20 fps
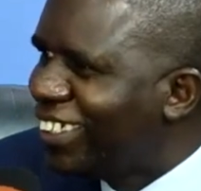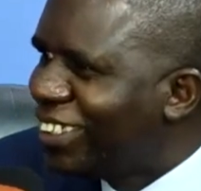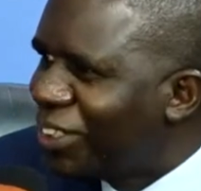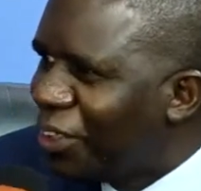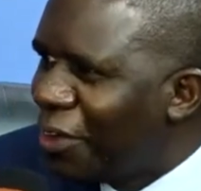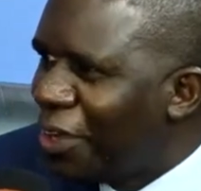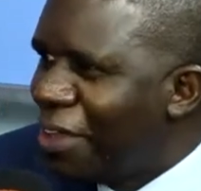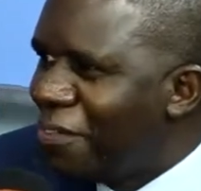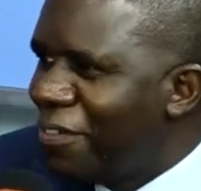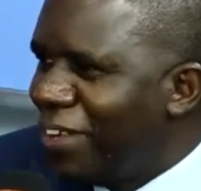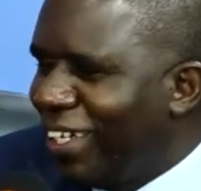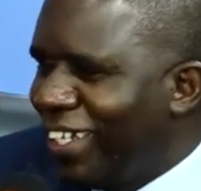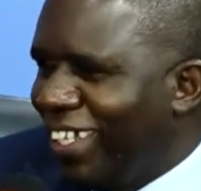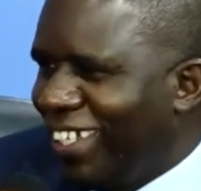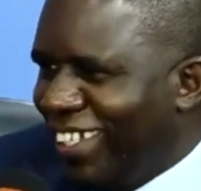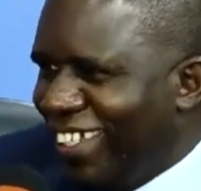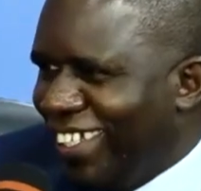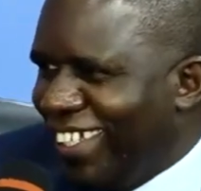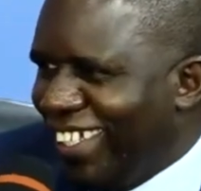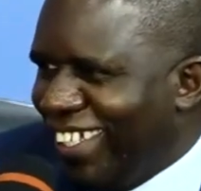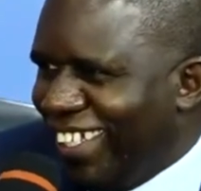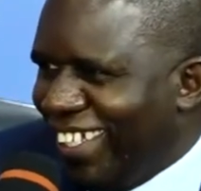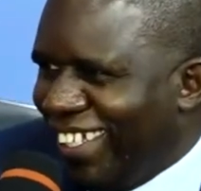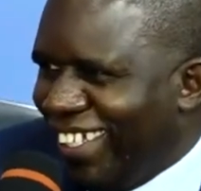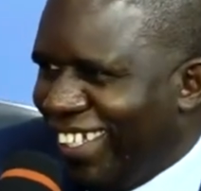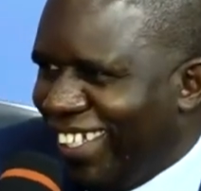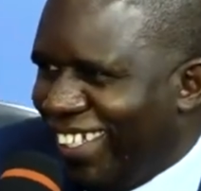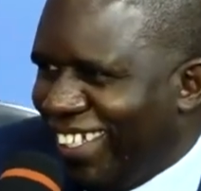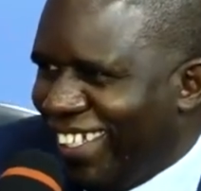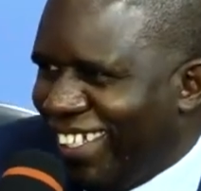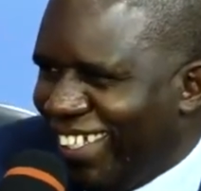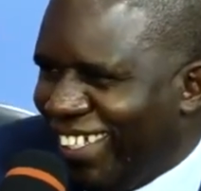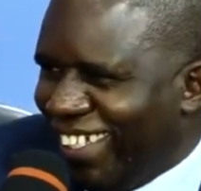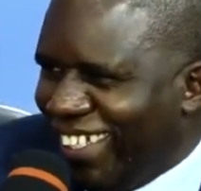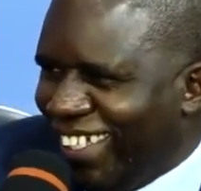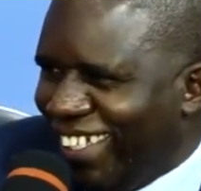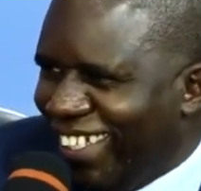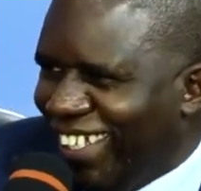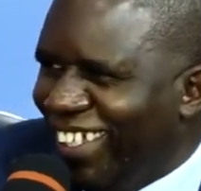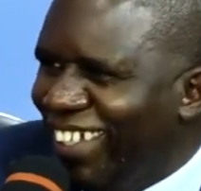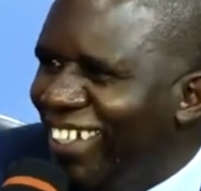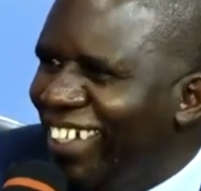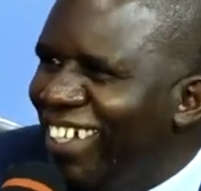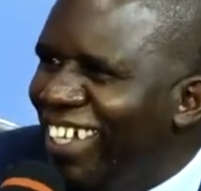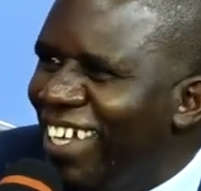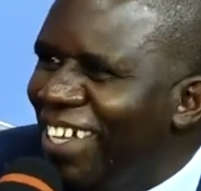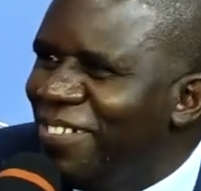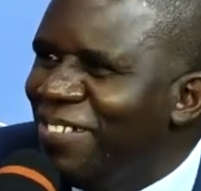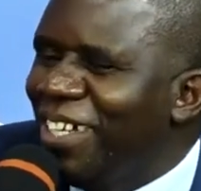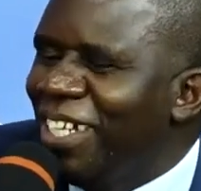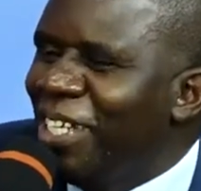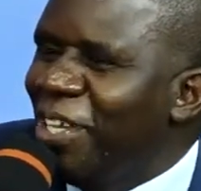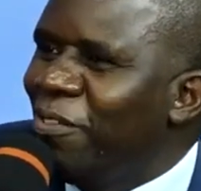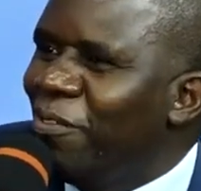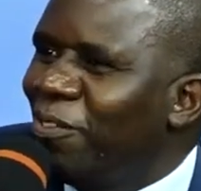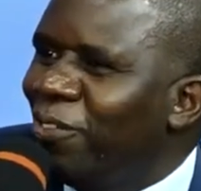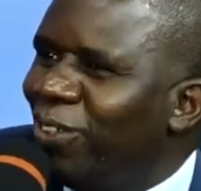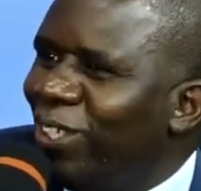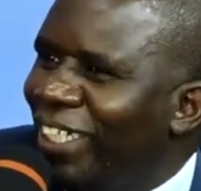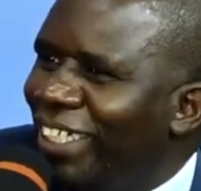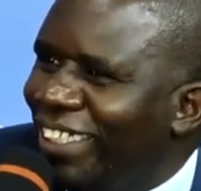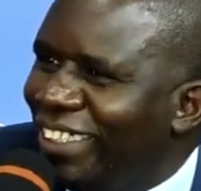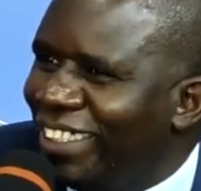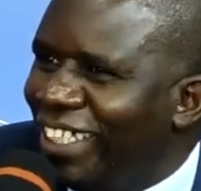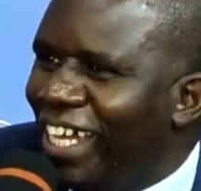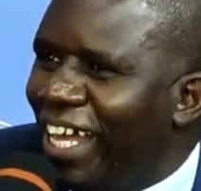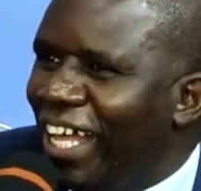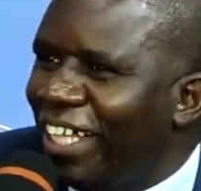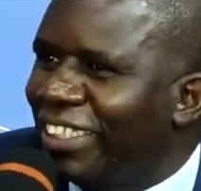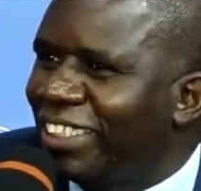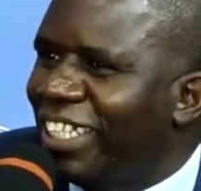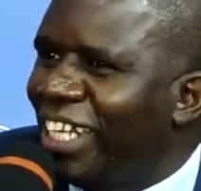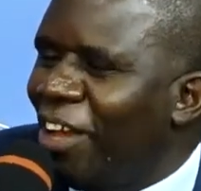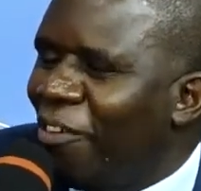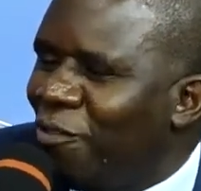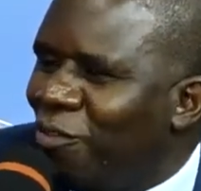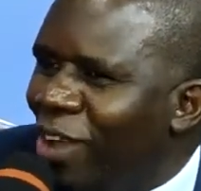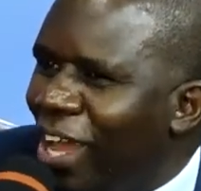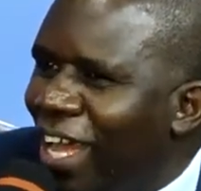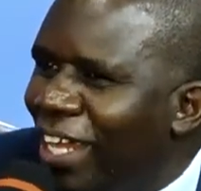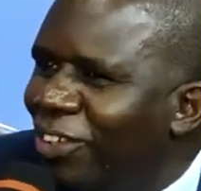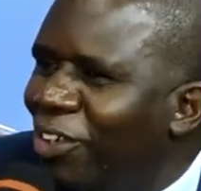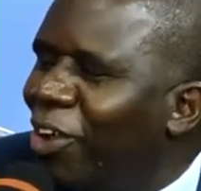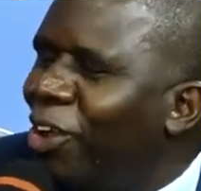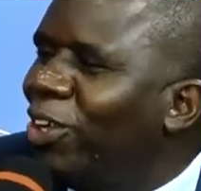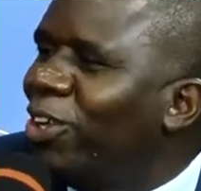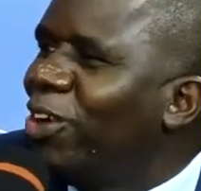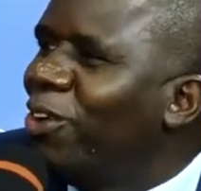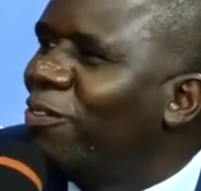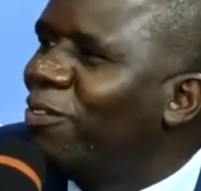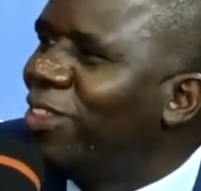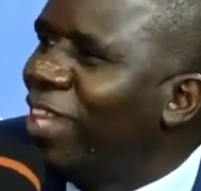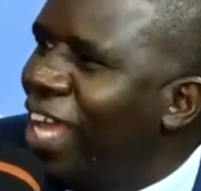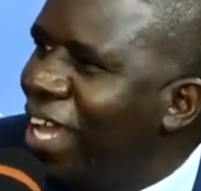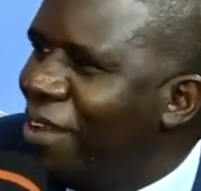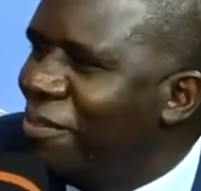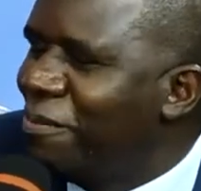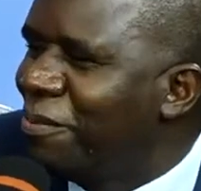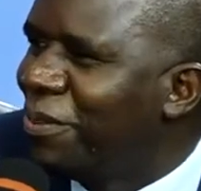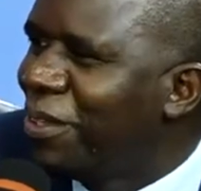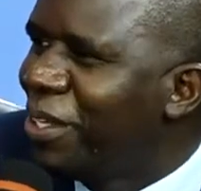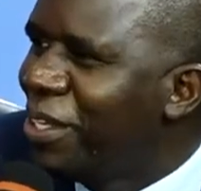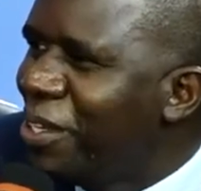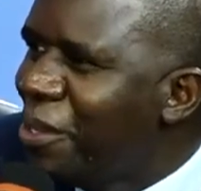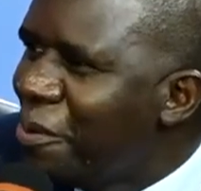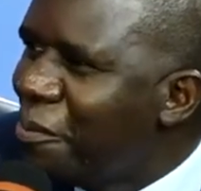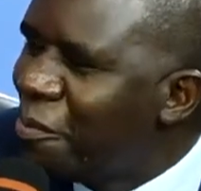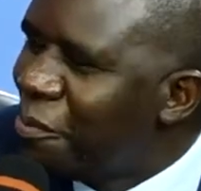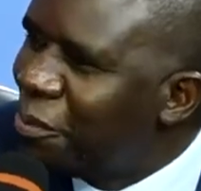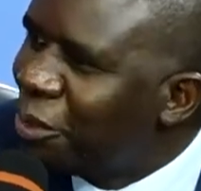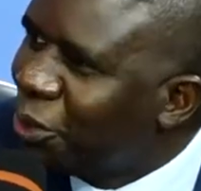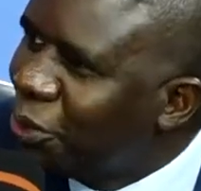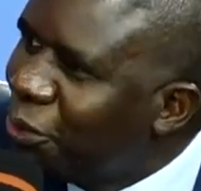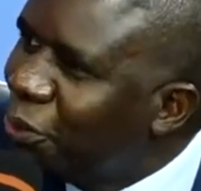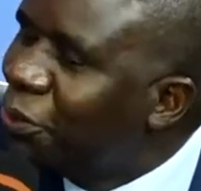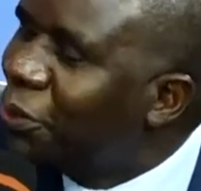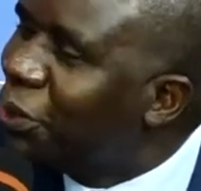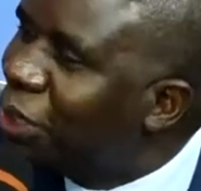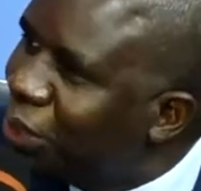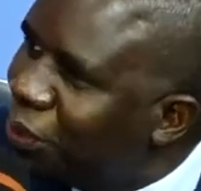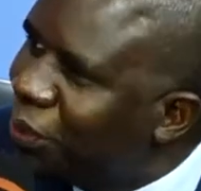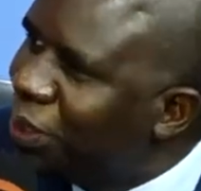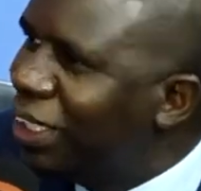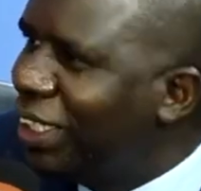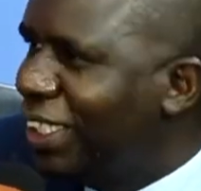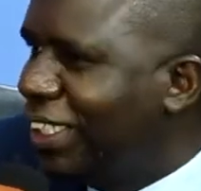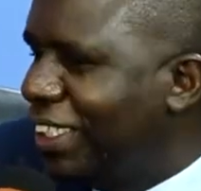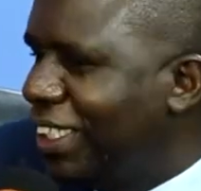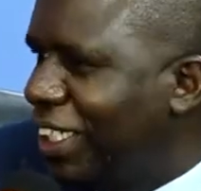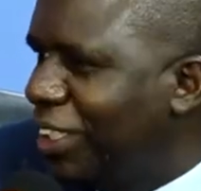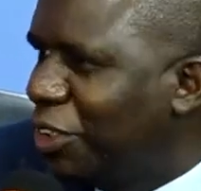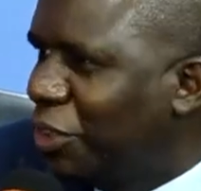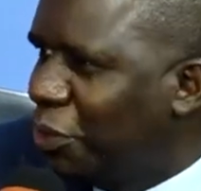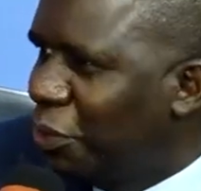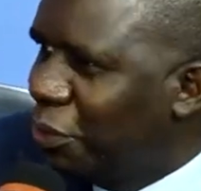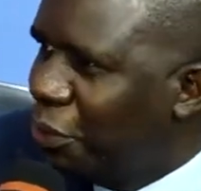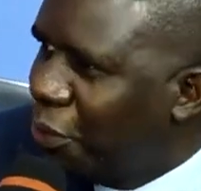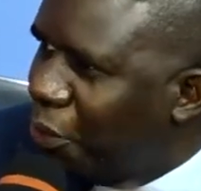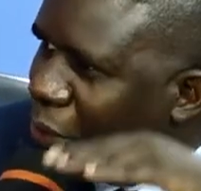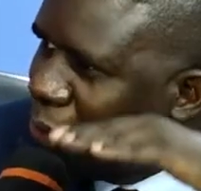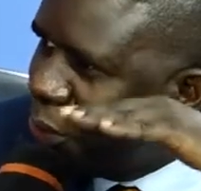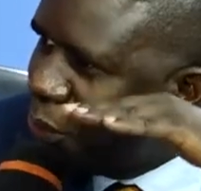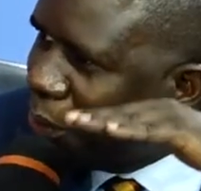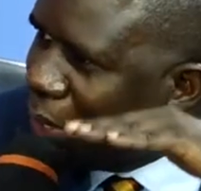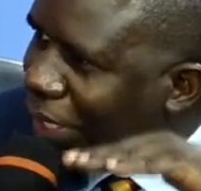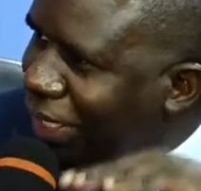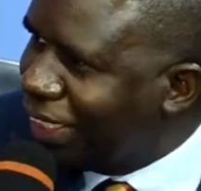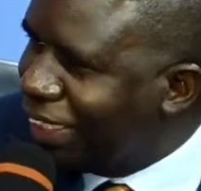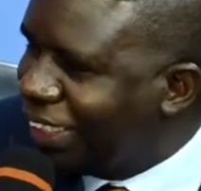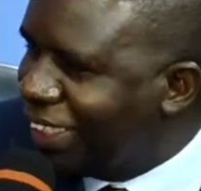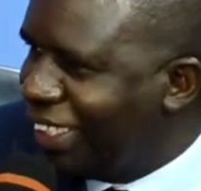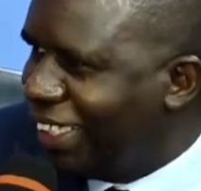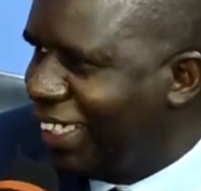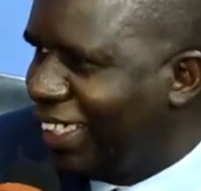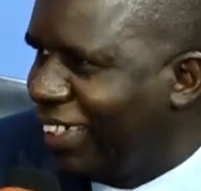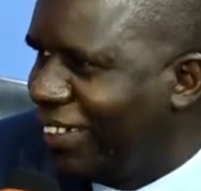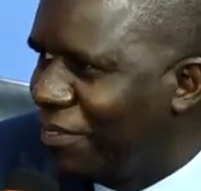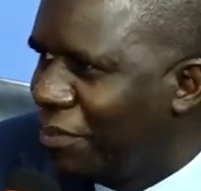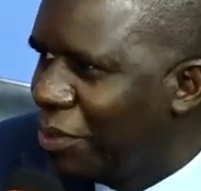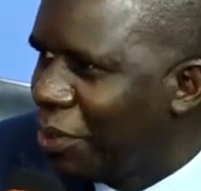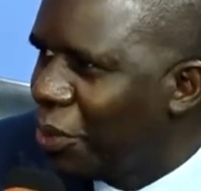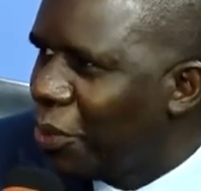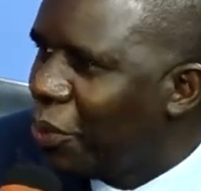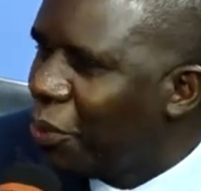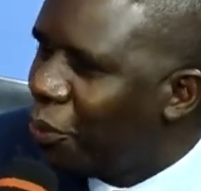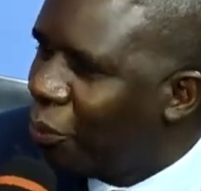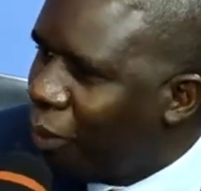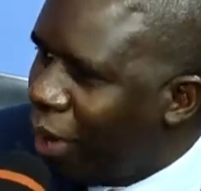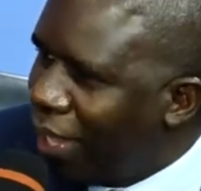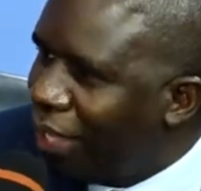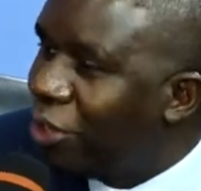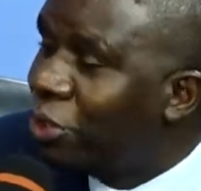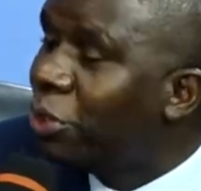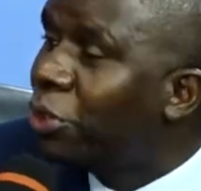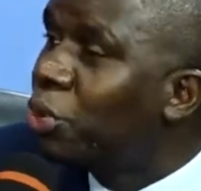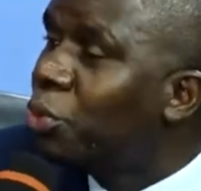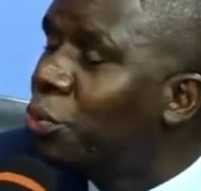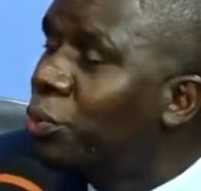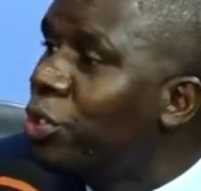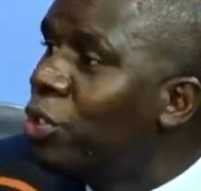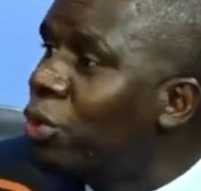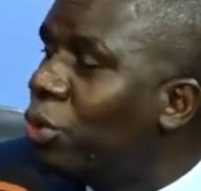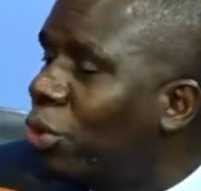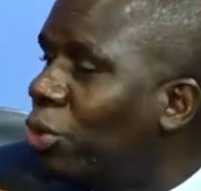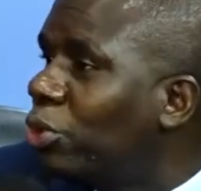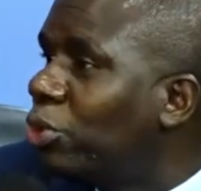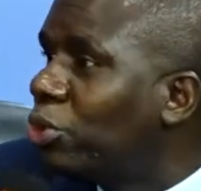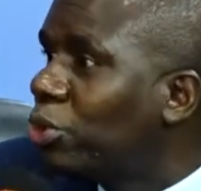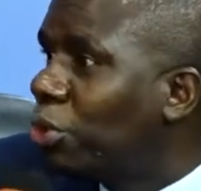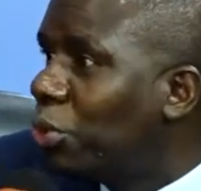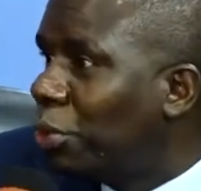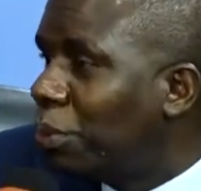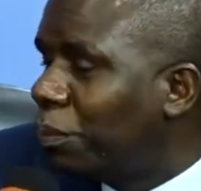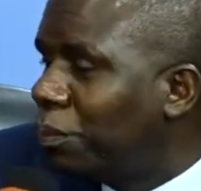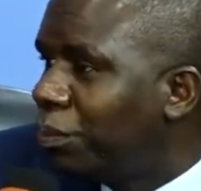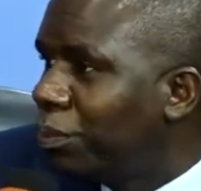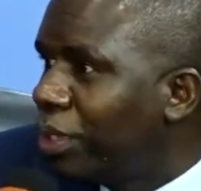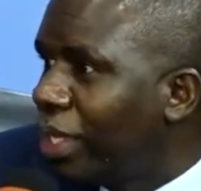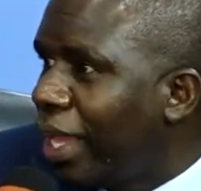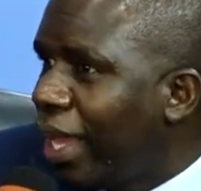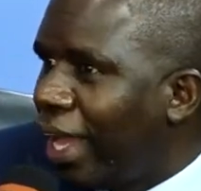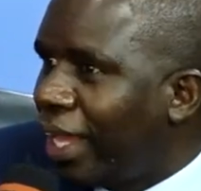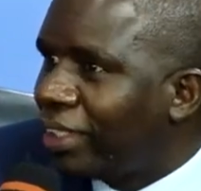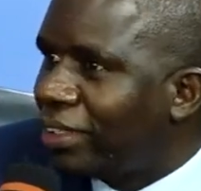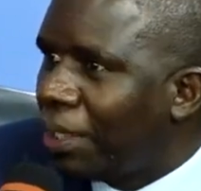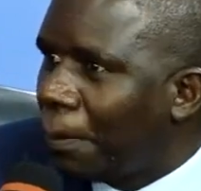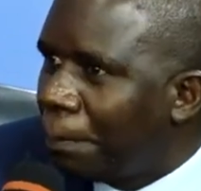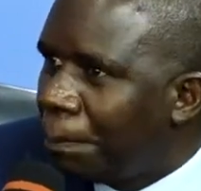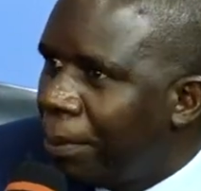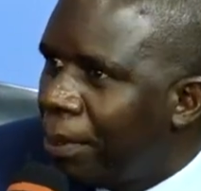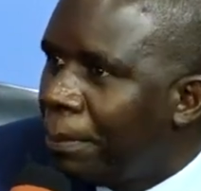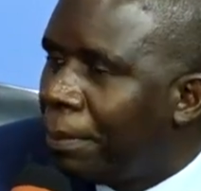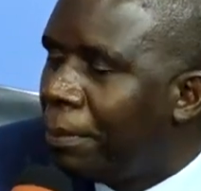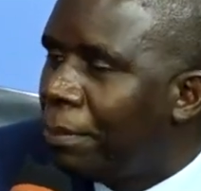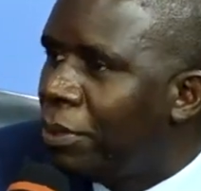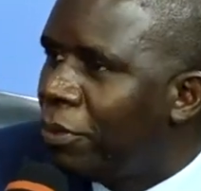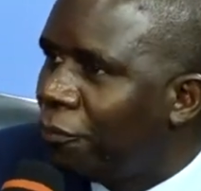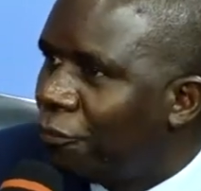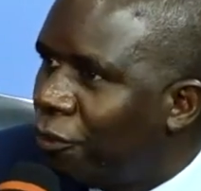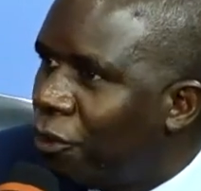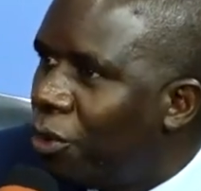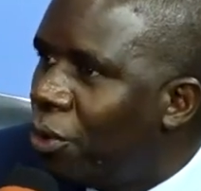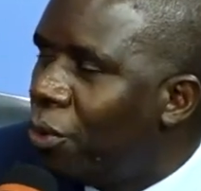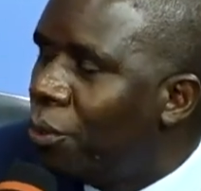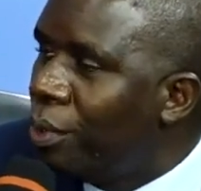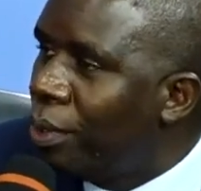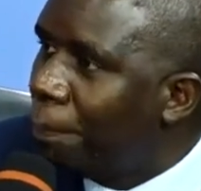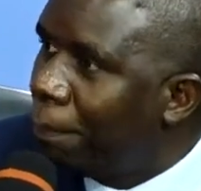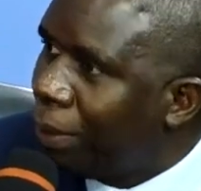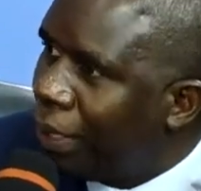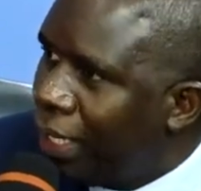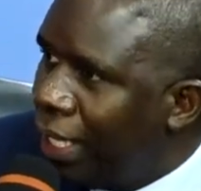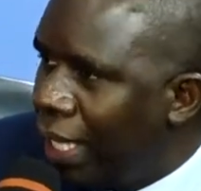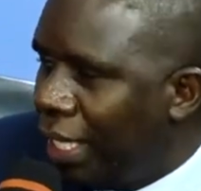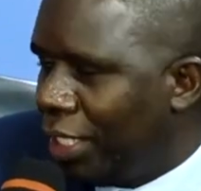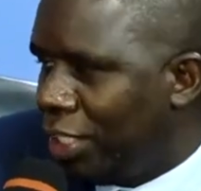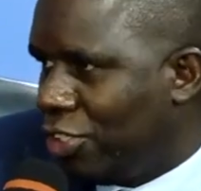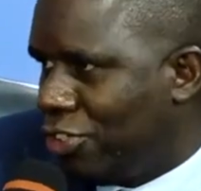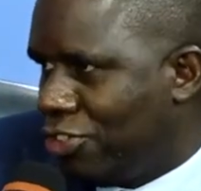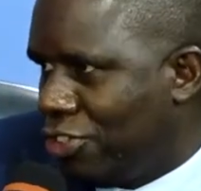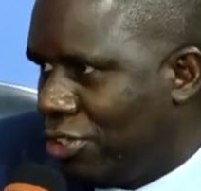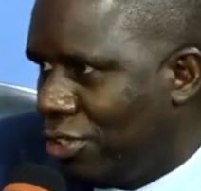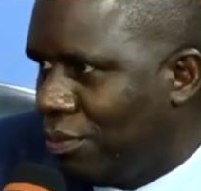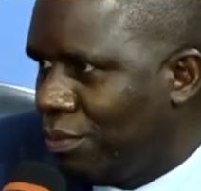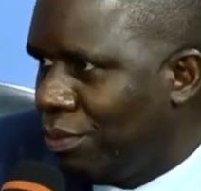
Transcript: So even even if Fulisa, Hustler Fund, all of them do due diligence to know your rating, why don't we also, as a people, before we pledge